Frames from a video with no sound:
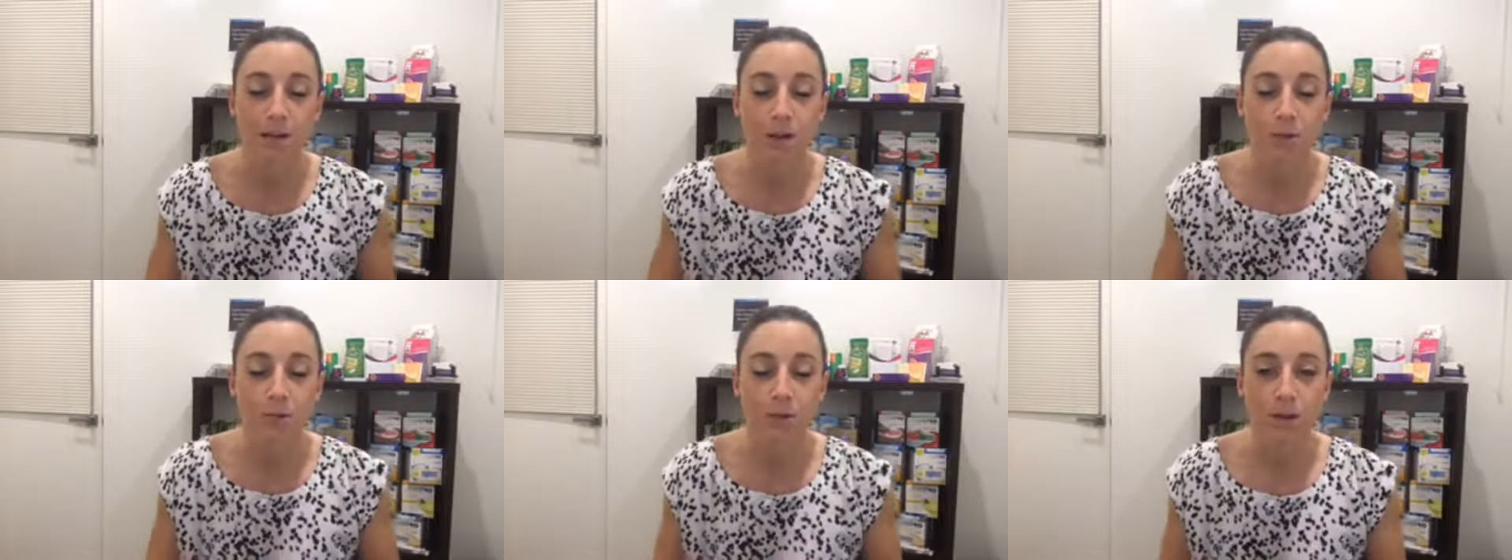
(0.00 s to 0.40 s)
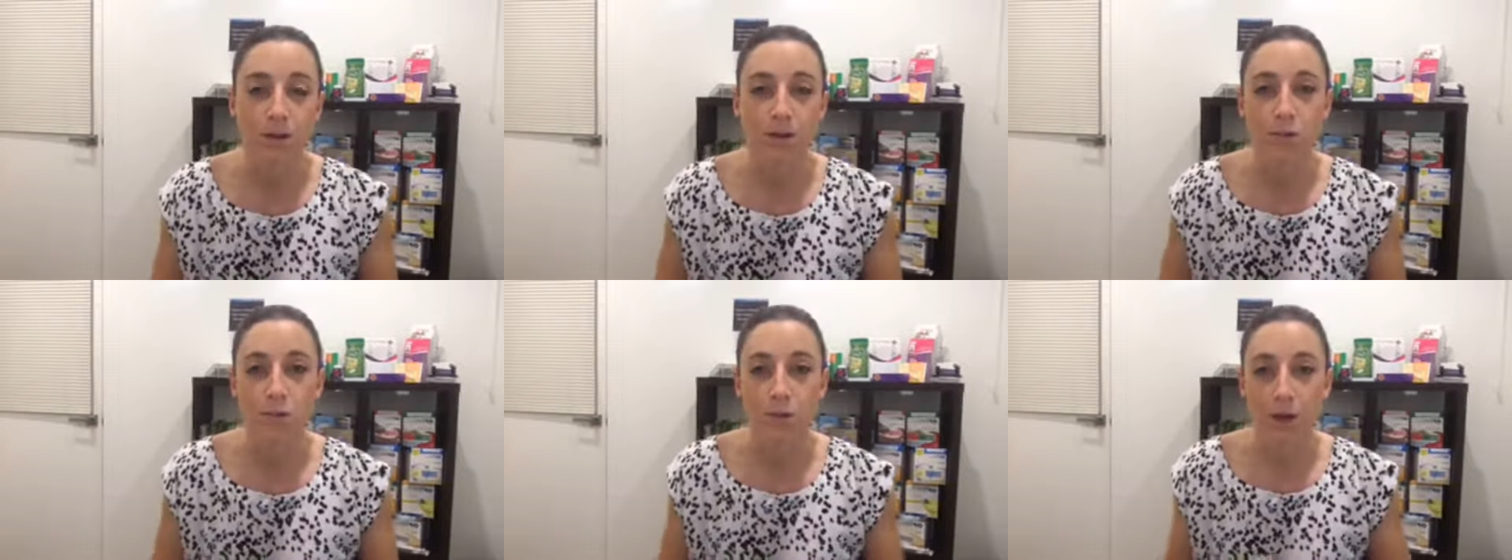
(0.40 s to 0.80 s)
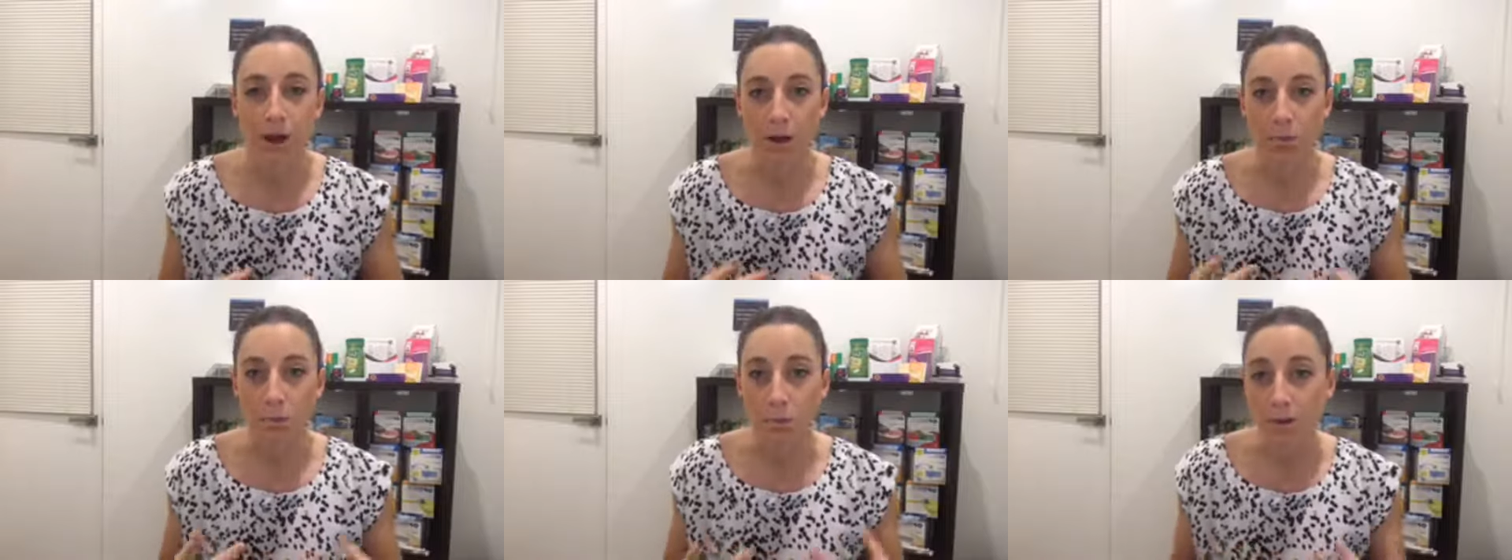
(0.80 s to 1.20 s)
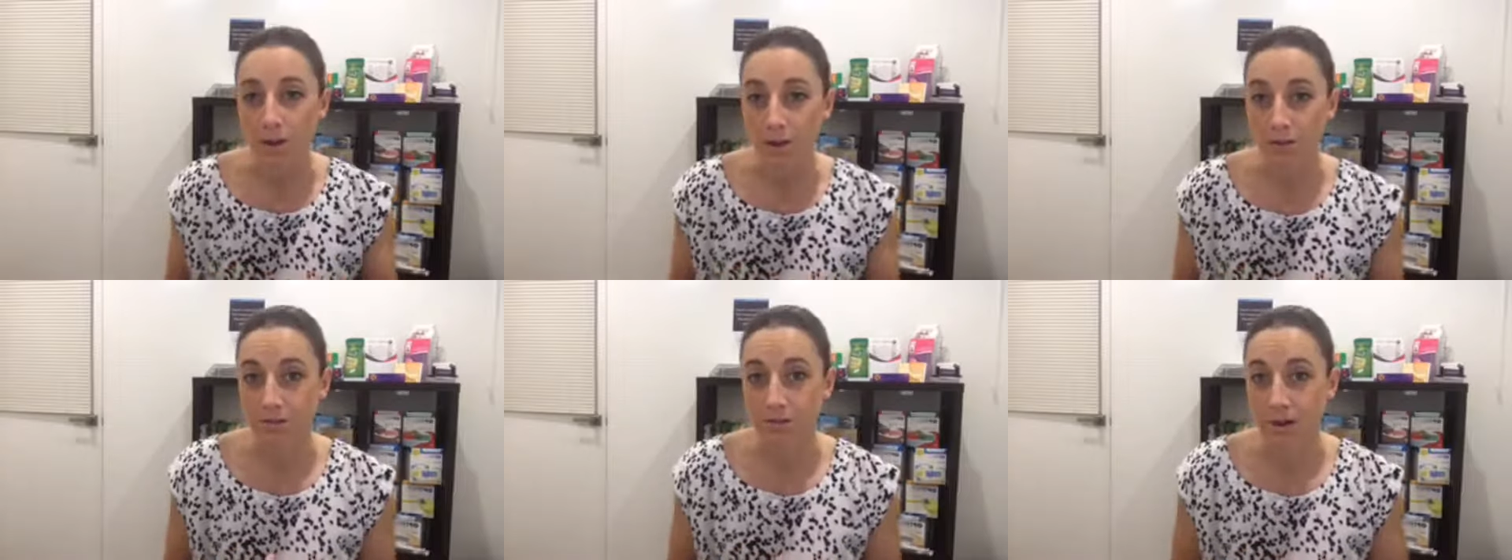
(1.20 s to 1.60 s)
really how we
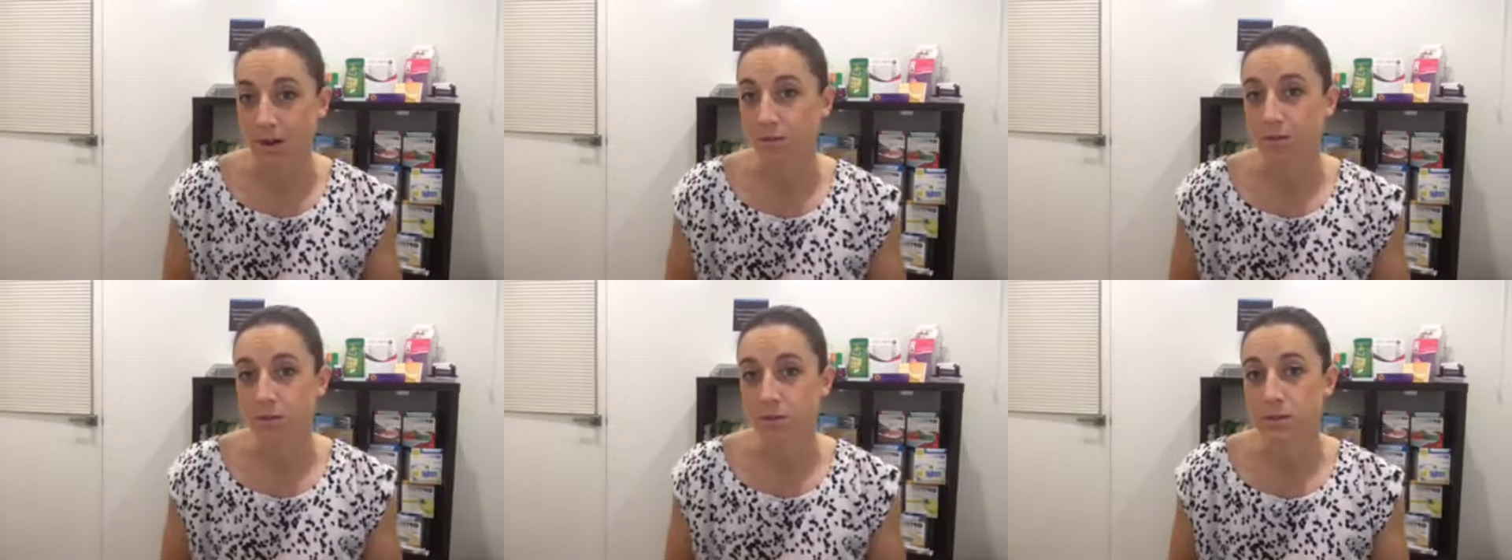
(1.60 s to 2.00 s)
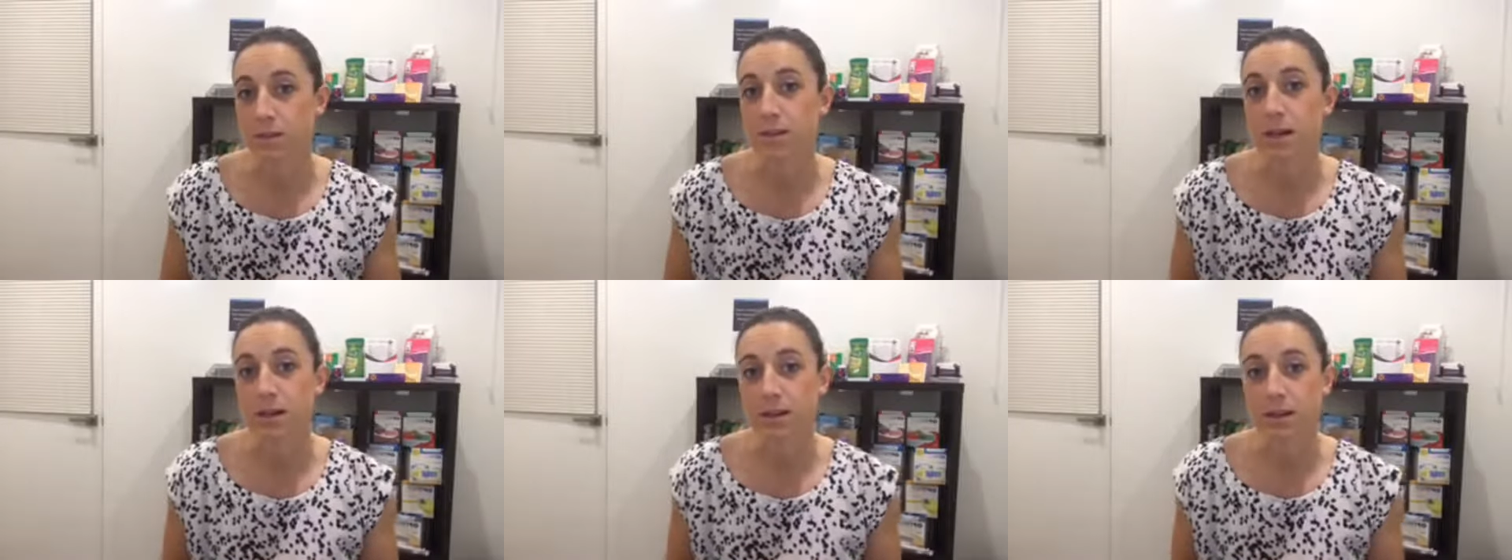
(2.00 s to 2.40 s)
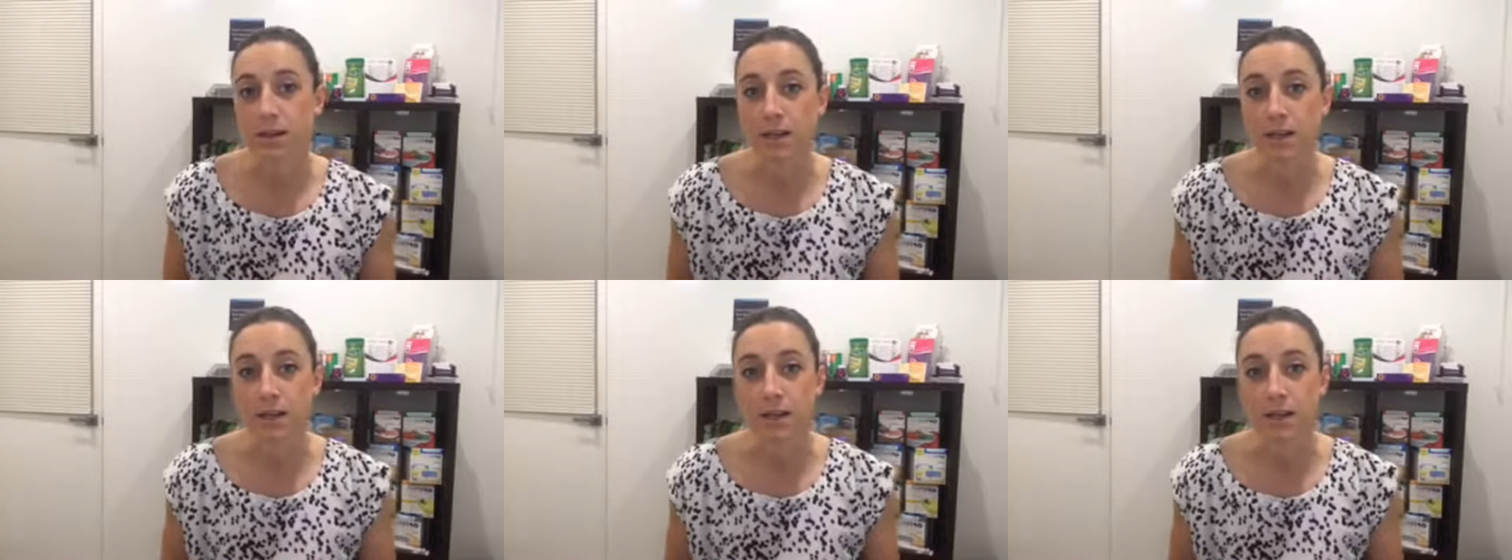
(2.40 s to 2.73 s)
define fluids in our clinic